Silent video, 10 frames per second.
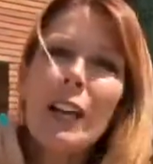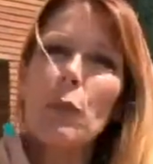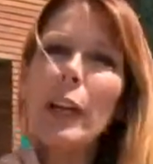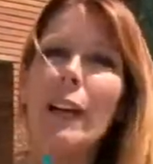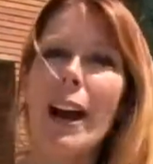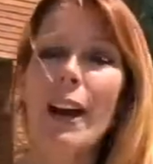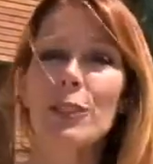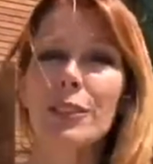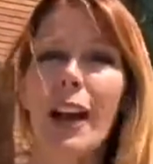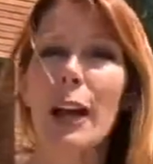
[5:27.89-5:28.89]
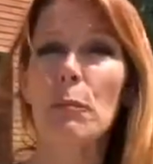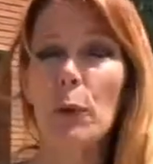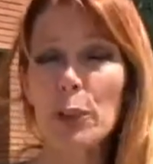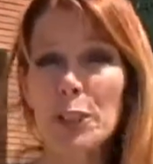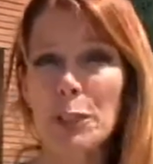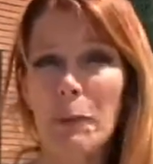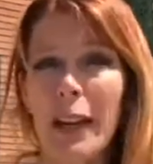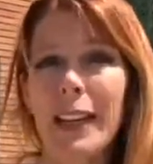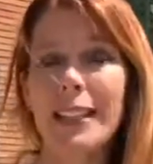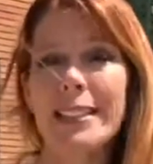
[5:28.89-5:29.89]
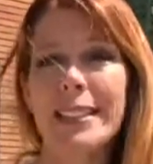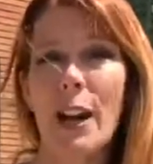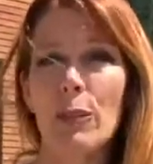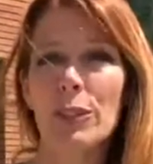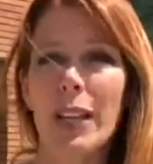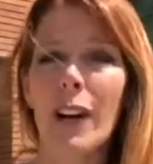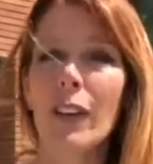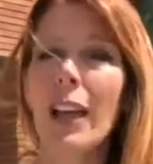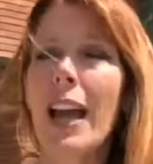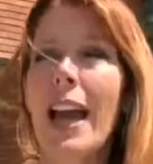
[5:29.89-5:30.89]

and we are outside Merchants Bank in downtown.